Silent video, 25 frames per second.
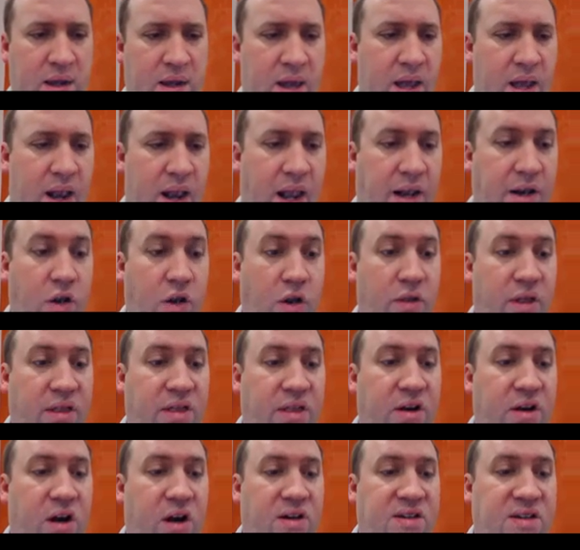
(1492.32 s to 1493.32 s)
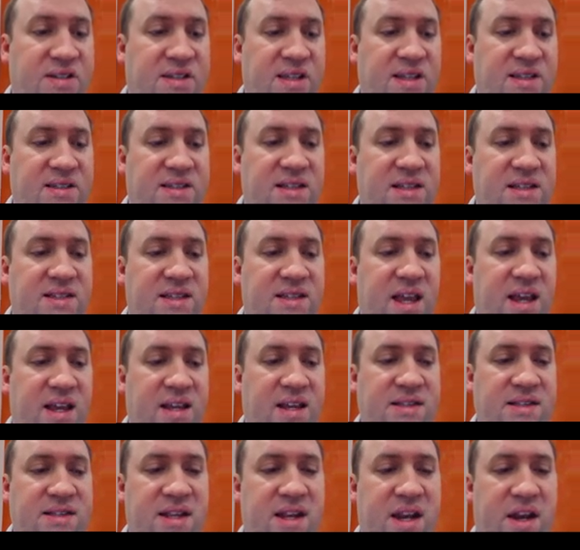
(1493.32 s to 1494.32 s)
And I know that there are 60
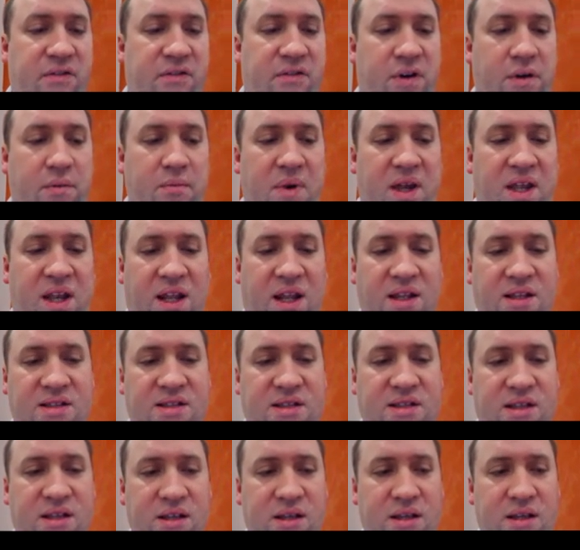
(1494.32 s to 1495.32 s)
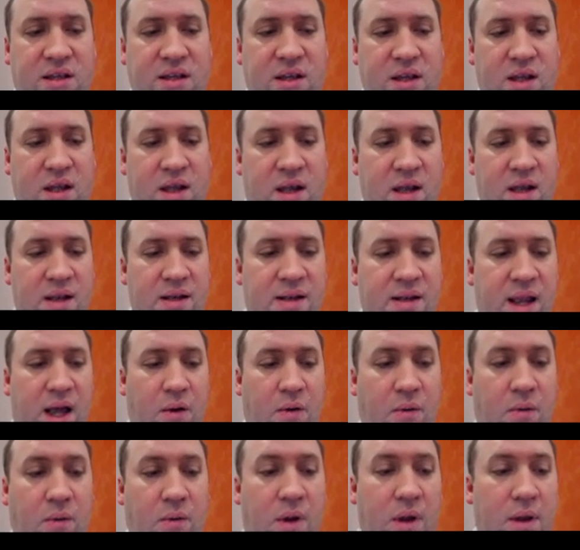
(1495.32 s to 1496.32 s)
seconds in every minute.
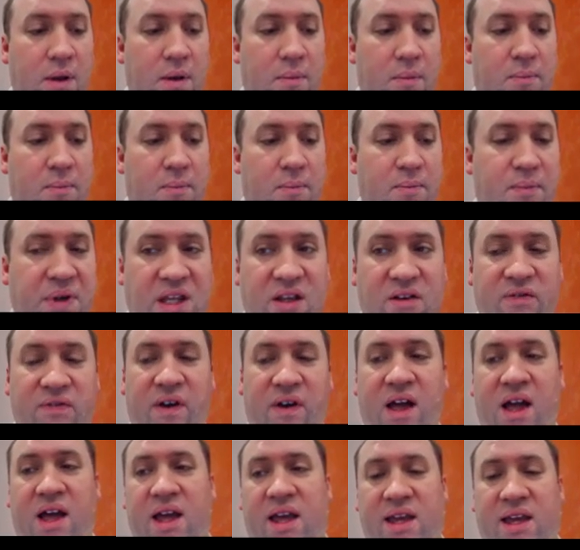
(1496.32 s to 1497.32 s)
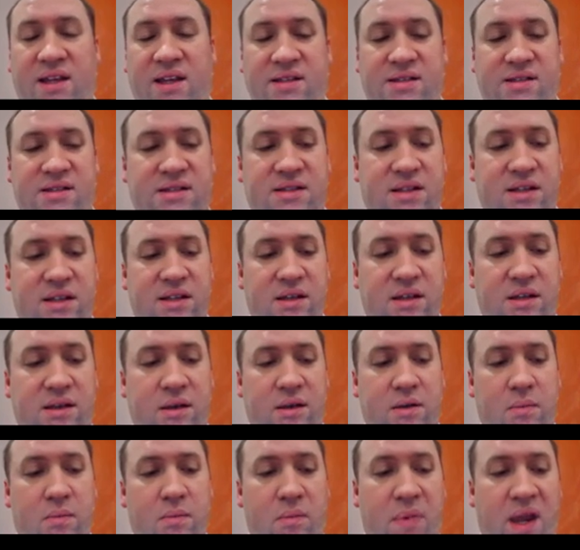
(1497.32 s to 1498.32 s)
Now, be advised,
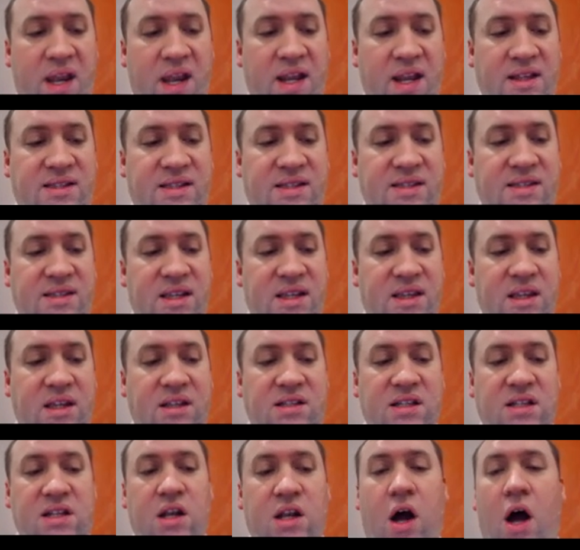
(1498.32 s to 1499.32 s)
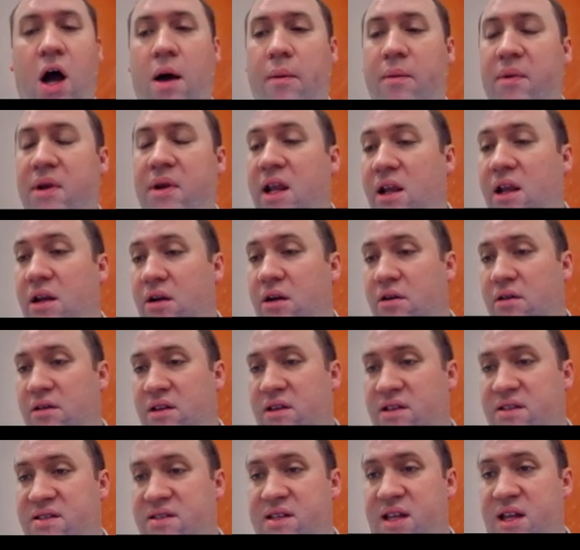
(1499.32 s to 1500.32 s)
Minutes is in the denominator
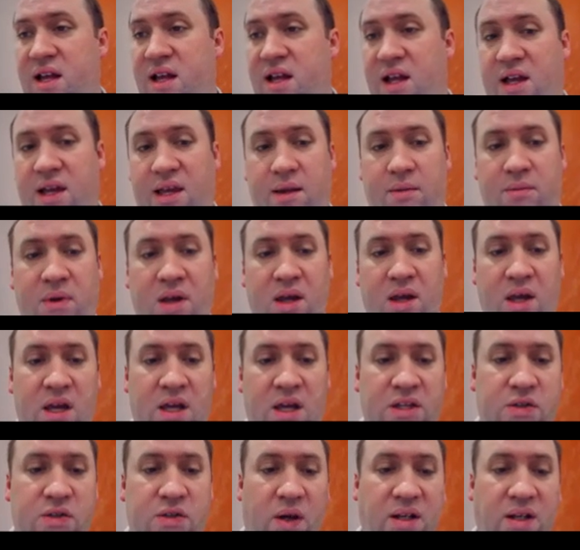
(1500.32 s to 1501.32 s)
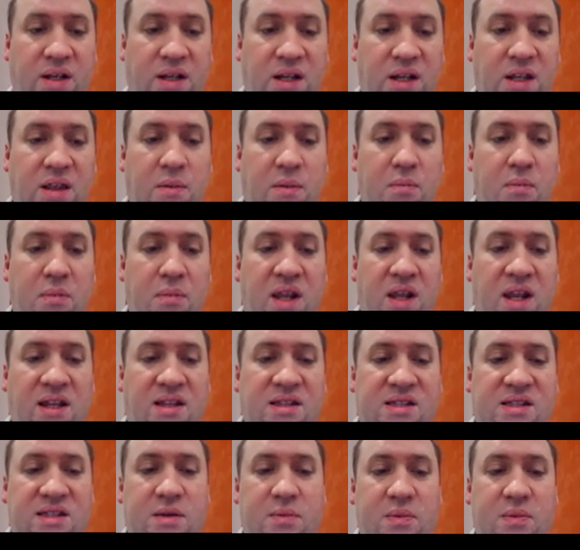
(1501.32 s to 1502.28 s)
this time, so I need the minutes to